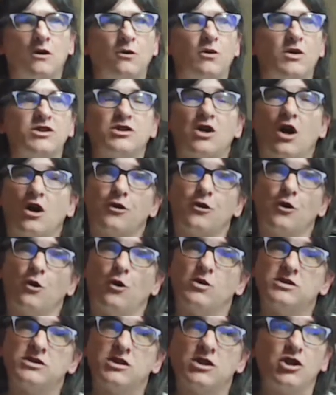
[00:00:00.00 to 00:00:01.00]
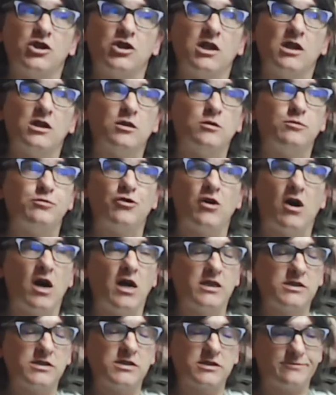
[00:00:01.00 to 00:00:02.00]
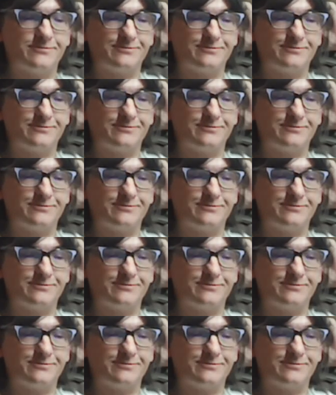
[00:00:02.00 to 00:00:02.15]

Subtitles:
which I thought was a good little price.